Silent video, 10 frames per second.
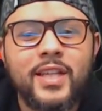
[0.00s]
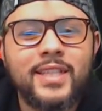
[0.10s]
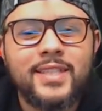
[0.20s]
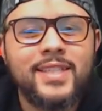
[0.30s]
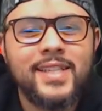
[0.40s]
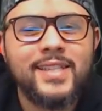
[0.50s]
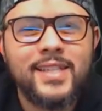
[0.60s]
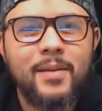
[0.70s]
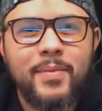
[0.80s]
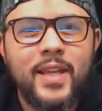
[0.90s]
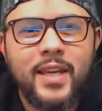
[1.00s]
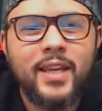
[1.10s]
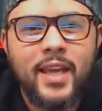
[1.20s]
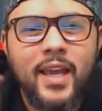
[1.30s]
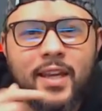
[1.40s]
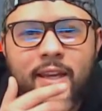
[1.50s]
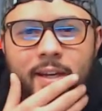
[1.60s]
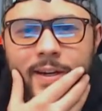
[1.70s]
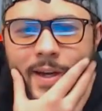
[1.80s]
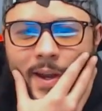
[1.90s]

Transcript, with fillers: Let's see something again here.